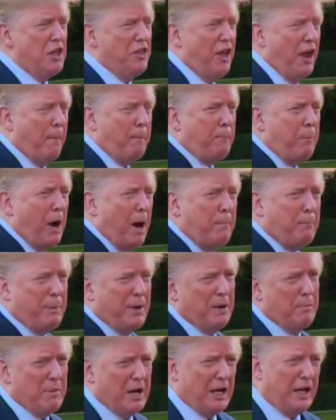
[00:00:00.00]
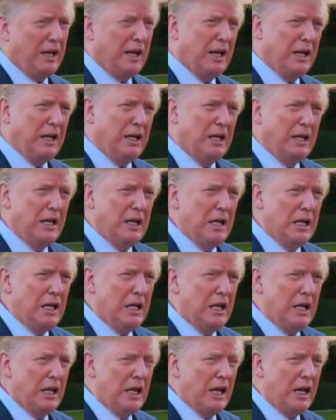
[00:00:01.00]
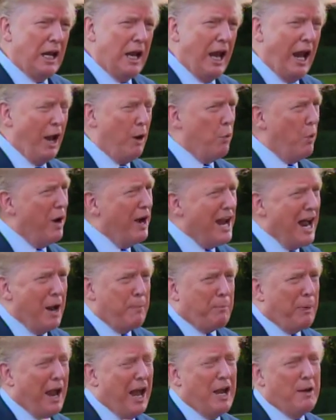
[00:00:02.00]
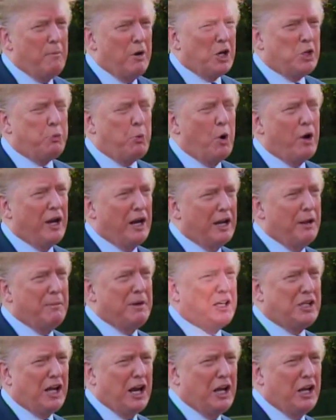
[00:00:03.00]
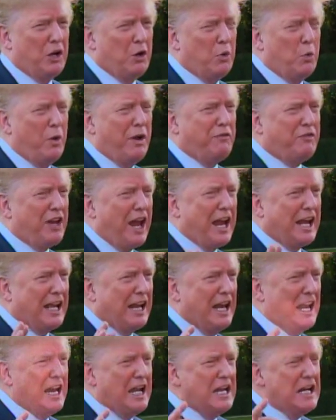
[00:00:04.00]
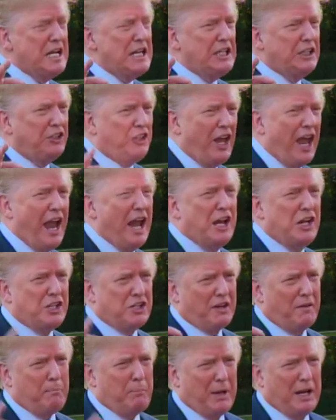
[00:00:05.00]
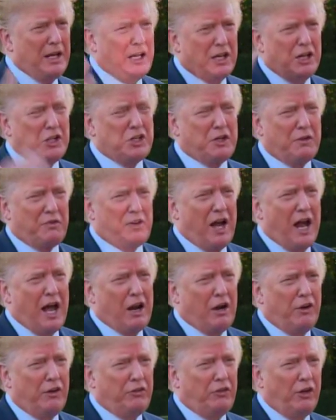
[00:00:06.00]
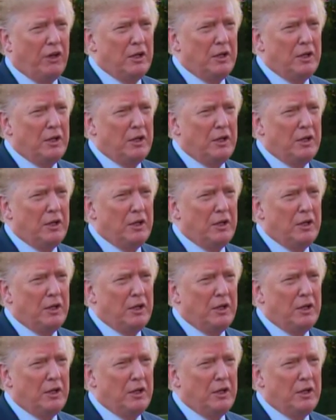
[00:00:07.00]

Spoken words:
They're pumping money in. And we're not paying much more. Now, let me tell you, we've taken in tens of billions of dollars.